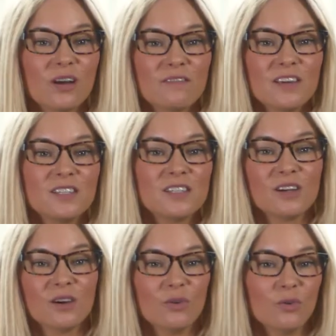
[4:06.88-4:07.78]
life
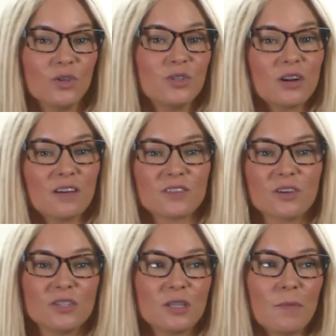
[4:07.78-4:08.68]
easier, or you don't have to
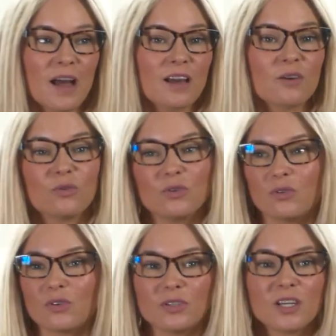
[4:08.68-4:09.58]
go to the bank, or
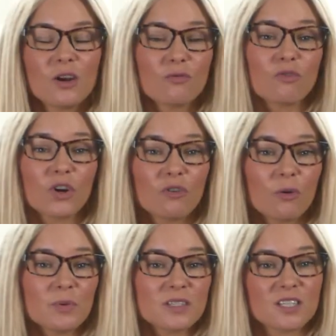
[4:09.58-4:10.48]
you could run
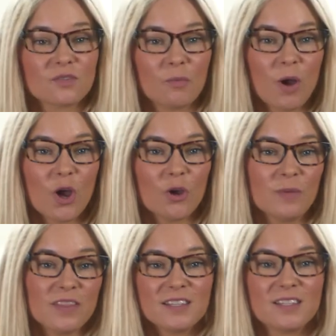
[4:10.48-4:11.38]
your own business from
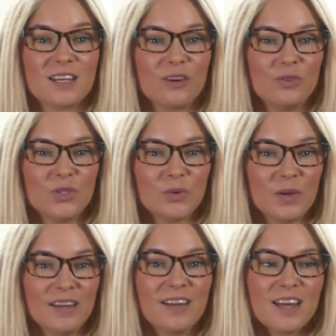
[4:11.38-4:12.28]
home and this is how you do
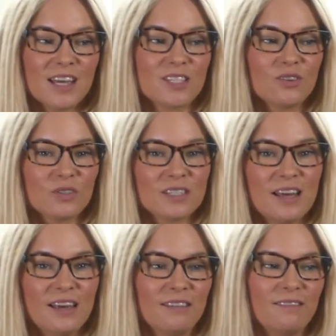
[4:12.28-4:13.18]
it. It's not
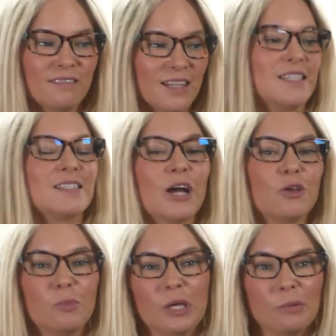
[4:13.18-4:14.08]
saying this is
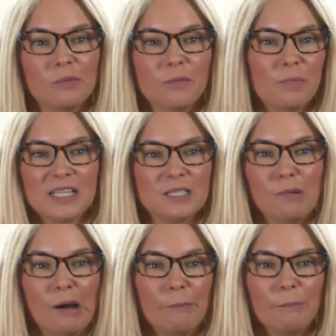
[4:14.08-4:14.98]
how you be a better
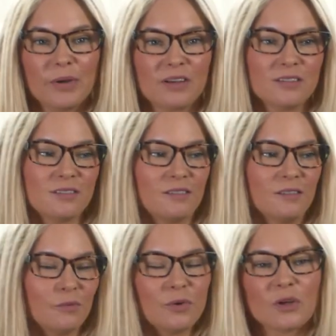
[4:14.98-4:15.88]
mum, because
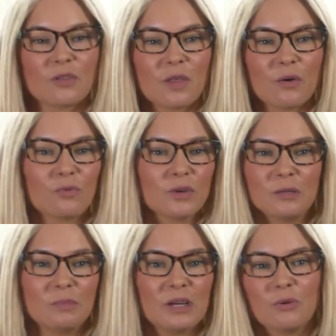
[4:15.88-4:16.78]
we know that they're
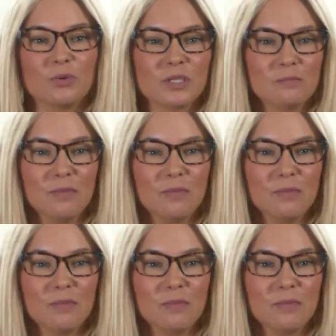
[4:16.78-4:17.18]
already being awesome